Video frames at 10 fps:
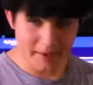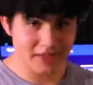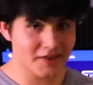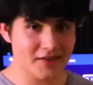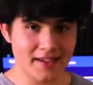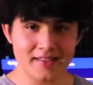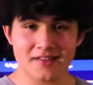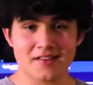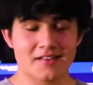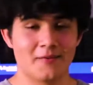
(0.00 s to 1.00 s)
not just saying
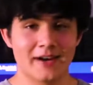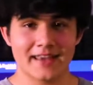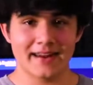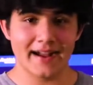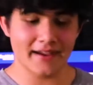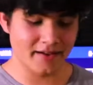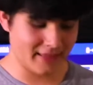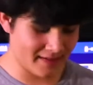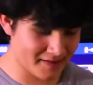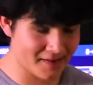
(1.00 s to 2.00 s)
this because I want to get
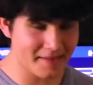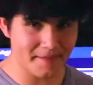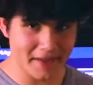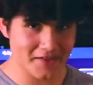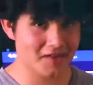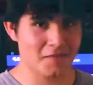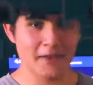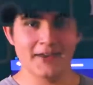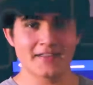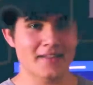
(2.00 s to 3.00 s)
hired. This is the best
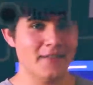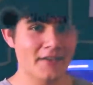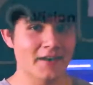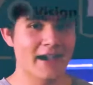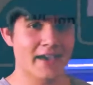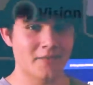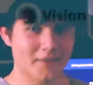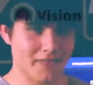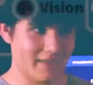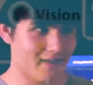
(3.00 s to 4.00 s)
experience I've ever had
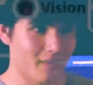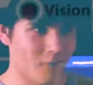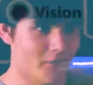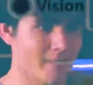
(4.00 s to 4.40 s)
with a voice